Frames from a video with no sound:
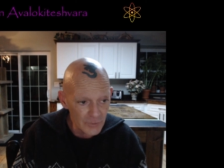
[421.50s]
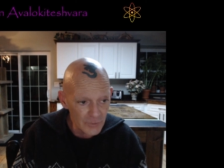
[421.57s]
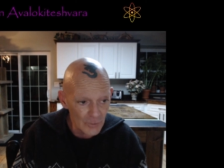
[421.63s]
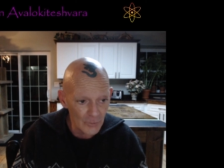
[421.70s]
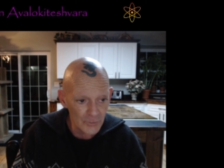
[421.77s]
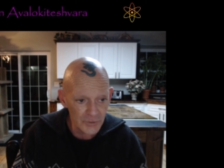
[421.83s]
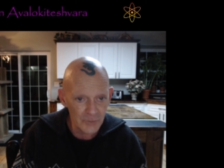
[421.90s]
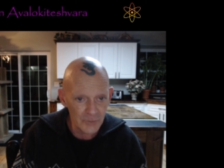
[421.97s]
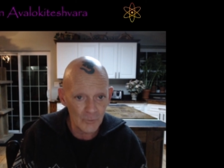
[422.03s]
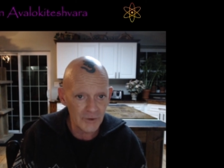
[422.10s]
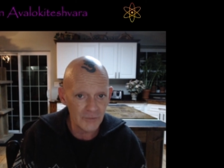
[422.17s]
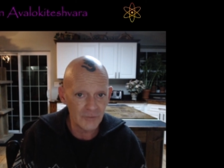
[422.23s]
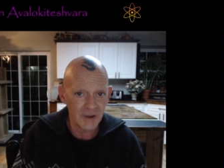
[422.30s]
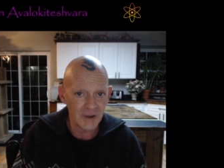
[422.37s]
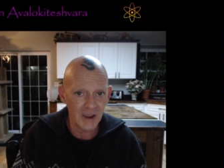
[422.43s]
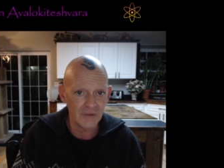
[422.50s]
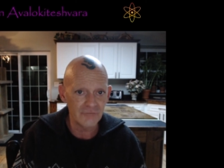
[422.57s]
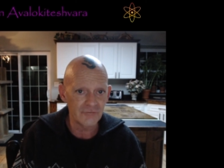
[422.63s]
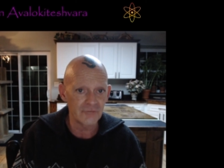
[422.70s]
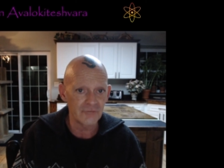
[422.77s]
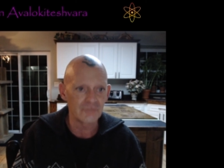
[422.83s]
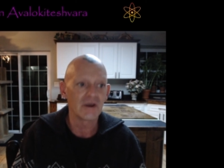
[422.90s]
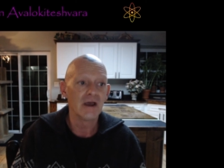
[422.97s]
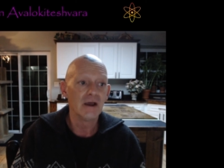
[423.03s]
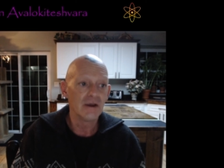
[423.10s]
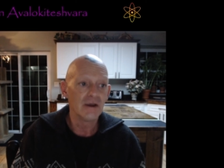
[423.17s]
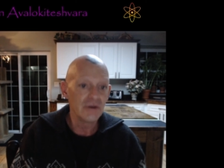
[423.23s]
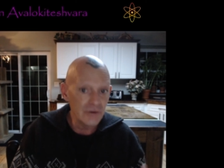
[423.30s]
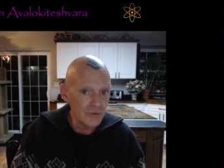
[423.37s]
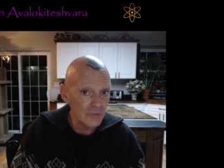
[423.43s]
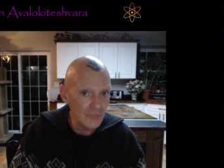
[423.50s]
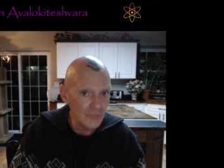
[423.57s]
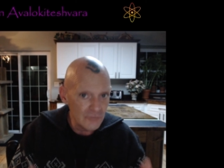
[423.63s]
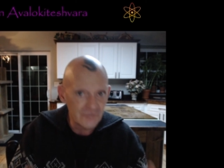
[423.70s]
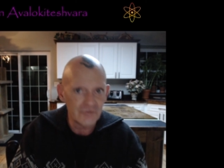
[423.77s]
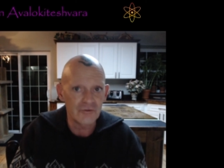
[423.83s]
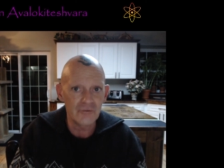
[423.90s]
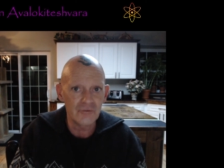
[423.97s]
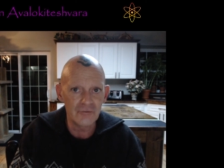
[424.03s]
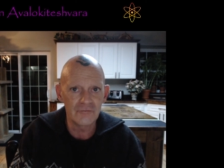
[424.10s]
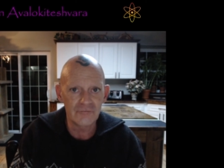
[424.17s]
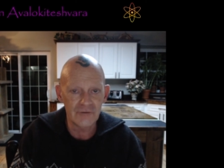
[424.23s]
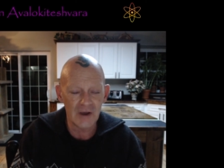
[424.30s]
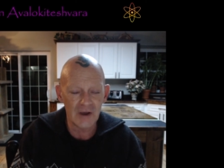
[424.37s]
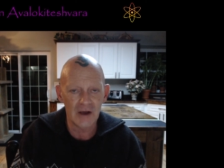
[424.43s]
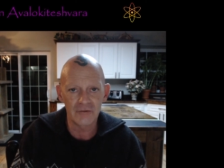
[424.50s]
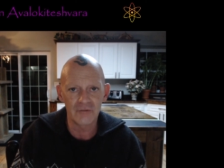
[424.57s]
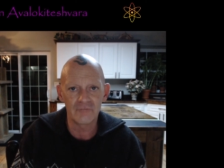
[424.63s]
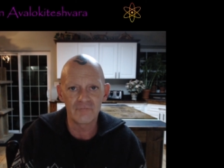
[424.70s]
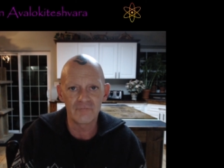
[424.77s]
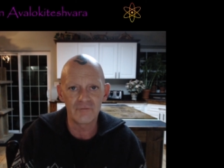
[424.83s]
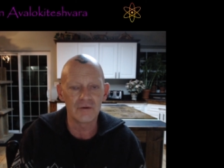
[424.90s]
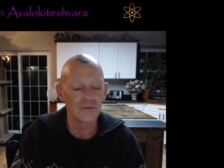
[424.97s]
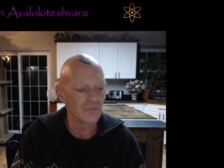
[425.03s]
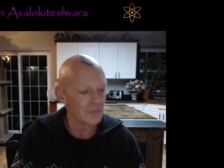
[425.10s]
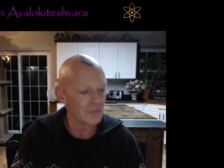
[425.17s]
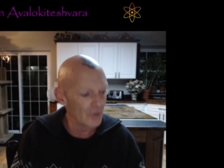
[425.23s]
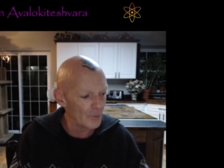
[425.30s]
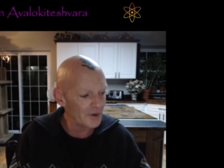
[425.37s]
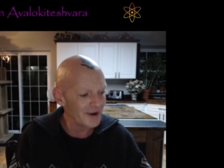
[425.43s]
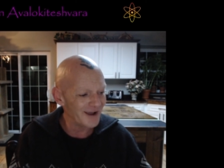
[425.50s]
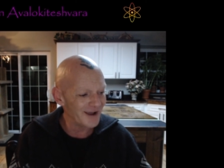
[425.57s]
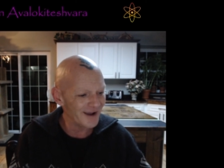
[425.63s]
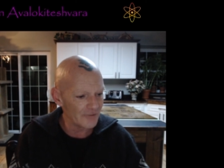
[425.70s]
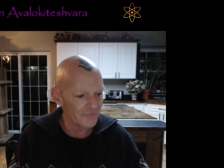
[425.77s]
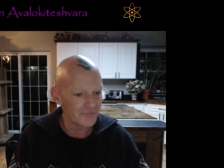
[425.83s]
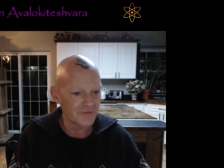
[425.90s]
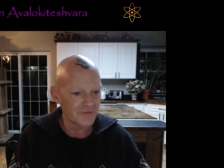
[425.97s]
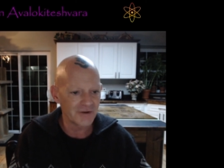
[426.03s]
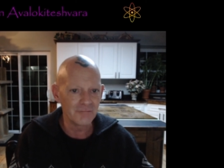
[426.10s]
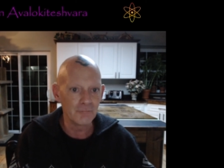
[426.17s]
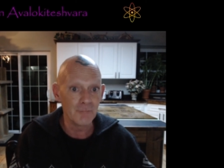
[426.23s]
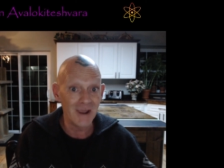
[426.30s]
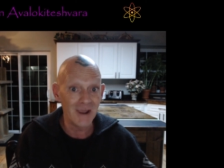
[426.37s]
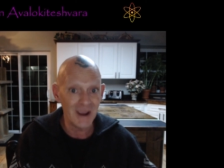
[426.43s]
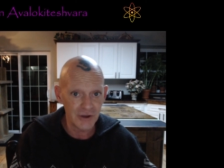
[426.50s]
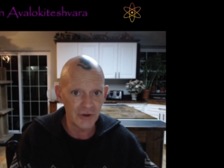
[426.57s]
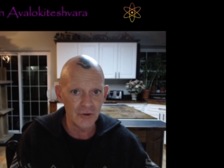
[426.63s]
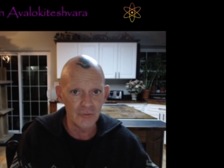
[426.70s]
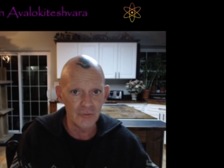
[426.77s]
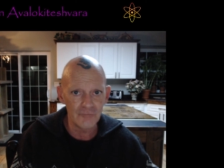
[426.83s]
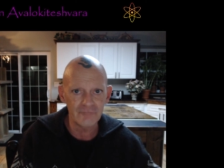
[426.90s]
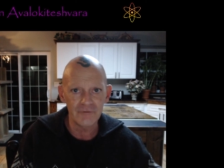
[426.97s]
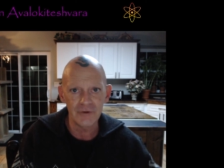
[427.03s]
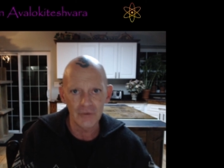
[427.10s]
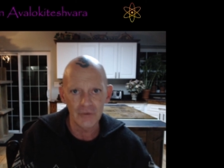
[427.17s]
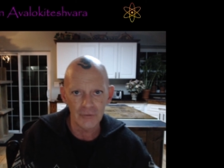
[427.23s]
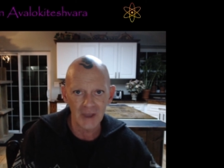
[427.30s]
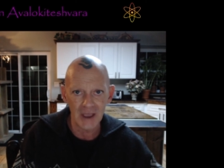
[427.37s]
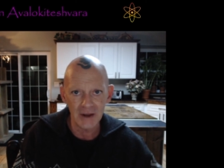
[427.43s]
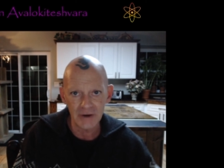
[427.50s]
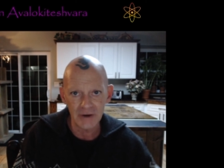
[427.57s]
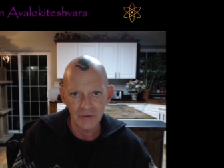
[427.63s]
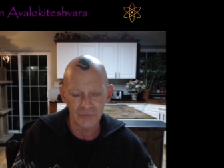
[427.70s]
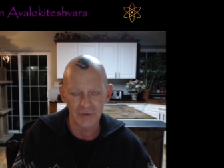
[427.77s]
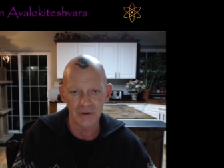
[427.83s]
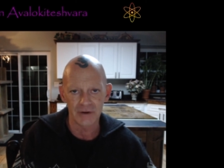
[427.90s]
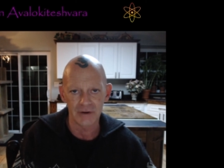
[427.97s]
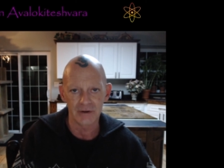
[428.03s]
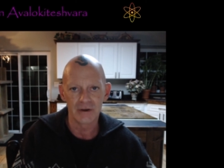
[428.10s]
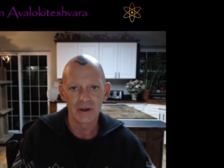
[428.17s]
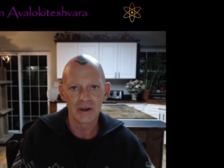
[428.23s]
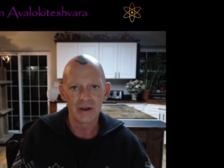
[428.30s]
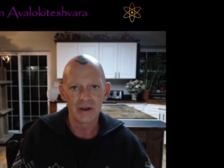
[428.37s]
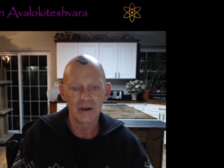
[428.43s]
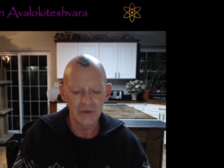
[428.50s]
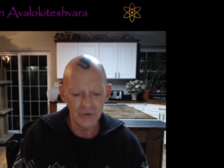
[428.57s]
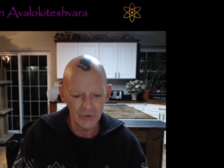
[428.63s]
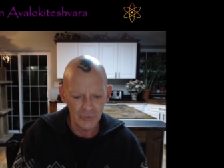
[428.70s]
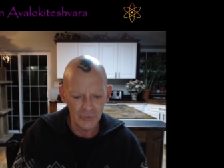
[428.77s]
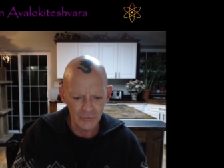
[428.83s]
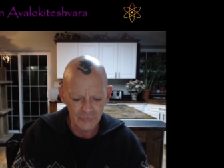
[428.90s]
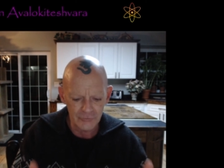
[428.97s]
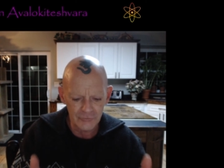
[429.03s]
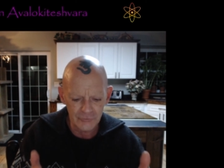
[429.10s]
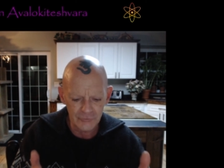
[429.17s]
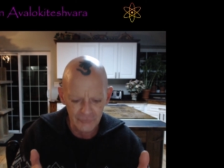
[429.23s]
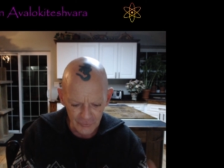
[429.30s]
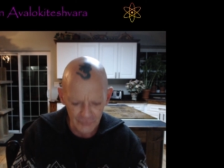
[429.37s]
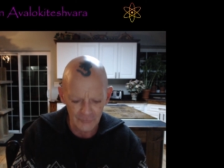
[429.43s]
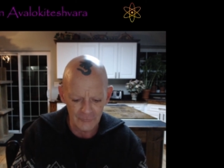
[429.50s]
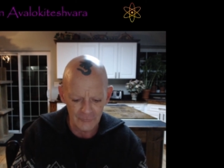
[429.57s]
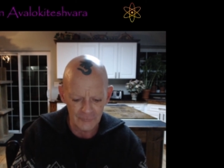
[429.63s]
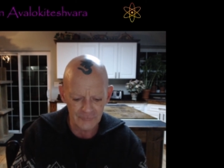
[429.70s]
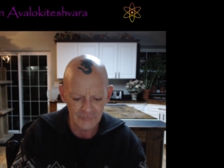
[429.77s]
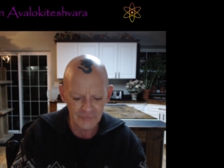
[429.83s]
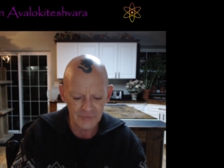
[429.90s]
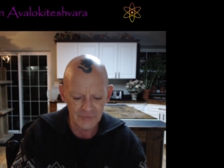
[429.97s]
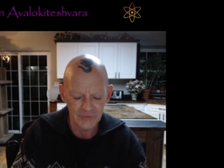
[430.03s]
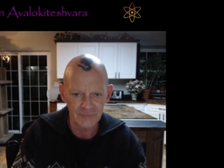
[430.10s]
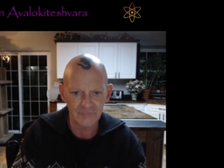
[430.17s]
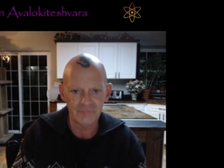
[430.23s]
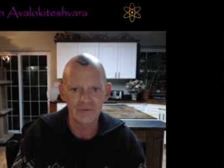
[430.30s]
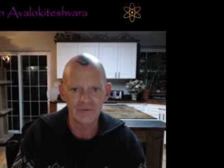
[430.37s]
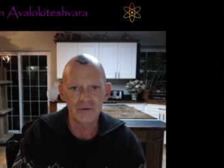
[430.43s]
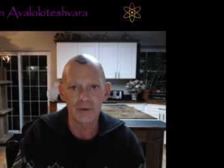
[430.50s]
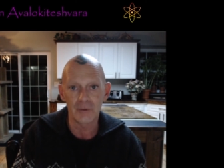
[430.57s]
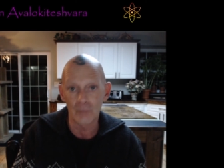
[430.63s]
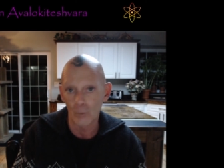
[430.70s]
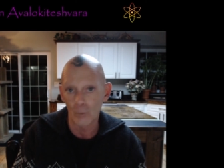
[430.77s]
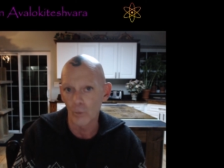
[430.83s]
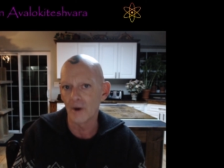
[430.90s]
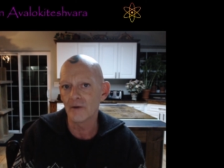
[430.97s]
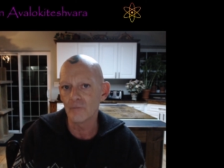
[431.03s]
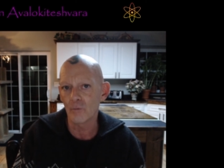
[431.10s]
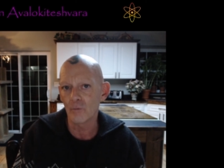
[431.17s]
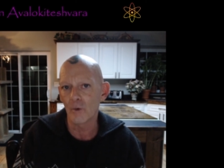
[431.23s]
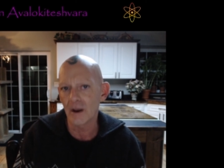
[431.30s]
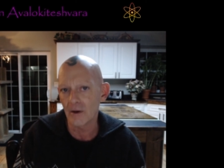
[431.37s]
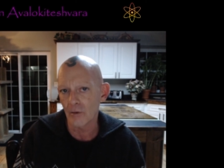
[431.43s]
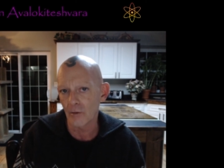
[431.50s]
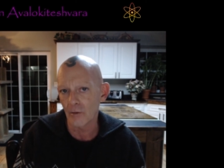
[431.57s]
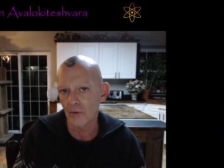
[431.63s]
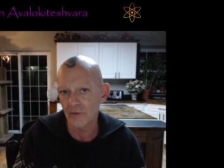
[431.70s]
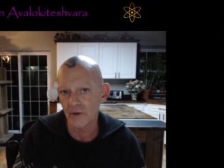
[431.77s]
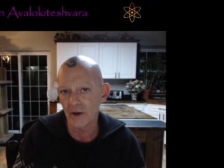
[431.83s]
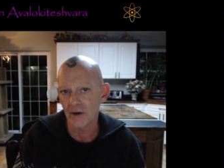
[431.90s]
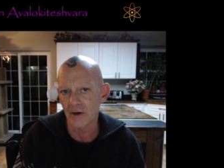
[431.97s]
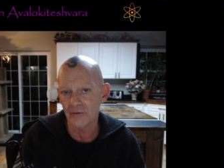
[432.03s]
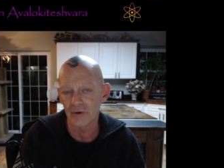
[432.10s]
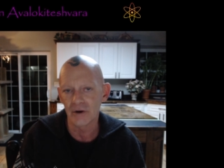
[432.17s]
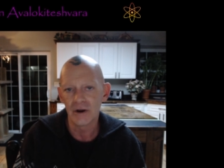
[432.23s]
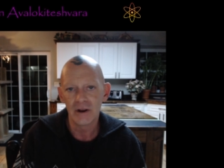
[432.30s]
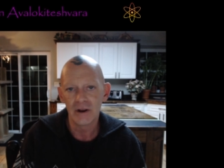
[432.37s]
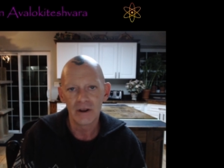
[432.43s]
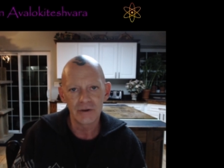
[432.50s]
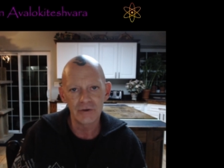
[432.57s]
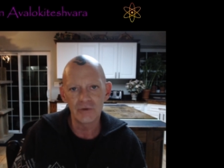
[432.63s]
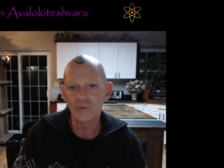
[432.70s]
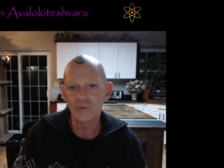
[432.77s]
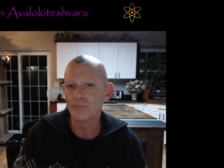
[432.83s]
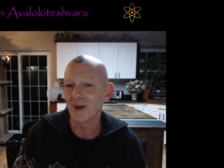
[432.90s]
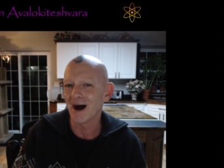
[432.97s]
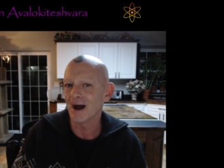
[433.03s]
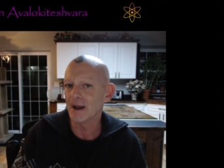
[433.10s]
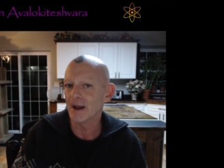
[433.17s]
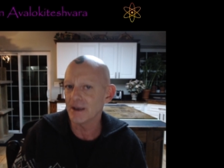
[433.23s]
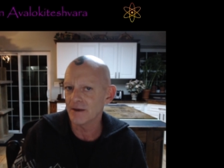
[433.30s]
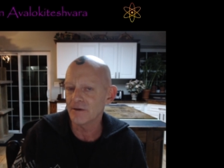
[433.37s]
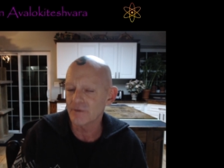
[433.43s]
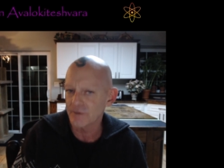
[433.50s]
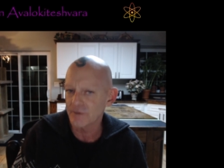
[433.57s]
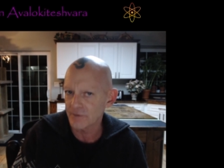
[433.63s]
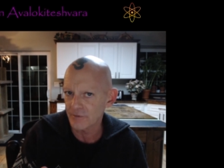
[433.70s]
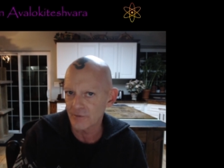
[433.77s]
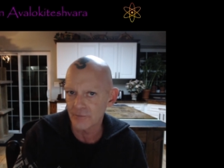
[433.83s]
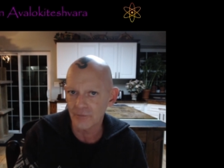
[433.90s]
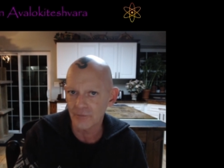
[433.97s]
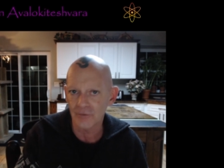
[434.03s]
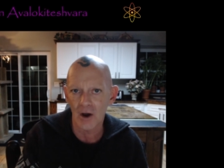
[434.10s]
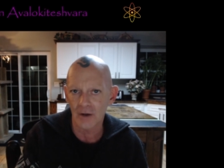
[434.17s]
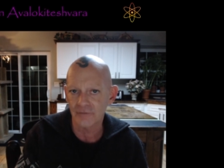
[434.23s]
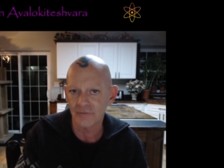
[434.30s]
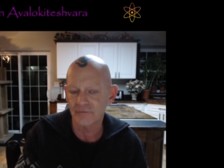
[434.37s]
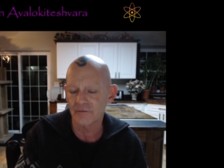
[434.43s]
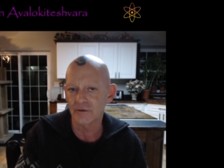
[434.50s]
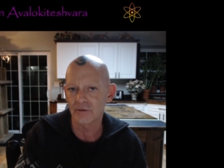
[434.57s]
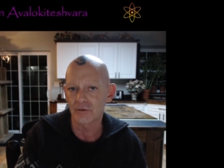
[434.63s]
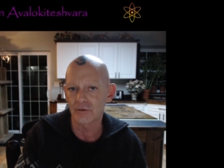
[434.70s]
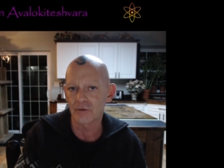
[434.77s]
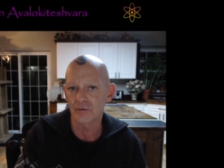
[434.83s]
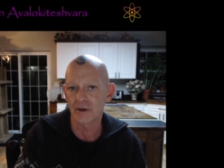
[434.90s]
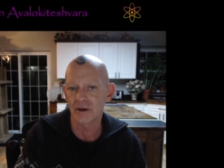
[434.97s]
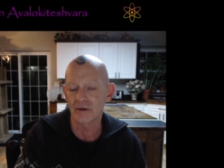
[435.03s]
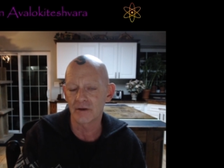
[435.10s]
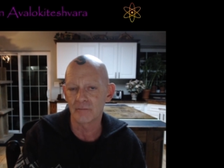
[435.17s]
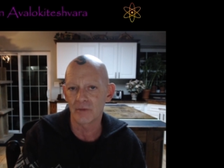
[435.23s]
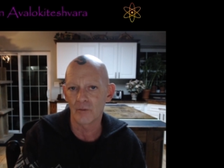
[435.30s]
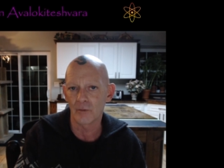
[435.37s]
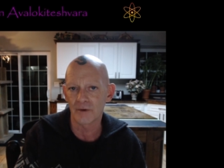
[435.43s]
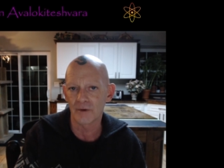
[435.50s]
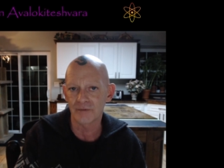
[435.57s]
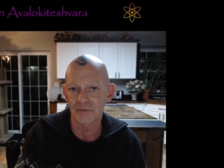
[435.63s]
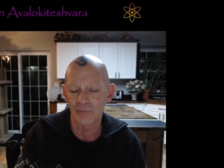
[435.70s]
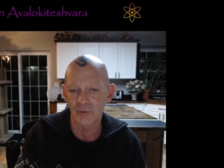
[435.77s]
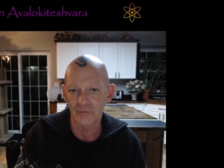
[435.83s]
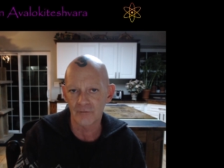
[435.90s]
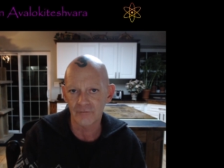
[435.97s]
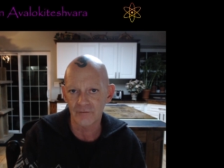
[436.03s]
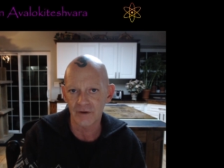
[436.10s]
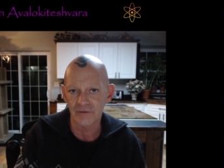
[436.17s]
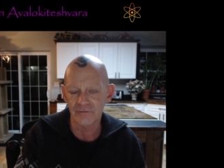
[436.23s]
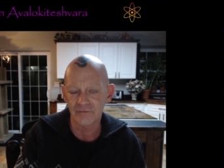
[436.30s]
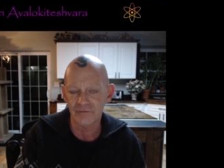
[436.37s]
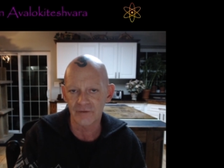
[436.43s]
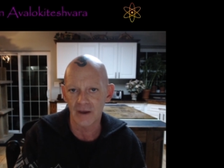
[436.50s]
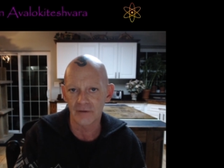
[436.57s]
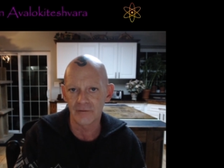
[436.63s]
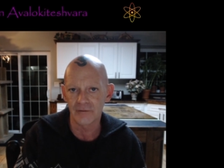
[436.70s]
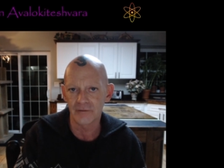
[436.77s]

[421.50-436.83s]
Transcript: only one who can choose. You choose how you feel. No one else can make you feel anything. You choose to feel it one way or the other. You buy into the thoughts that you create about what the person has said.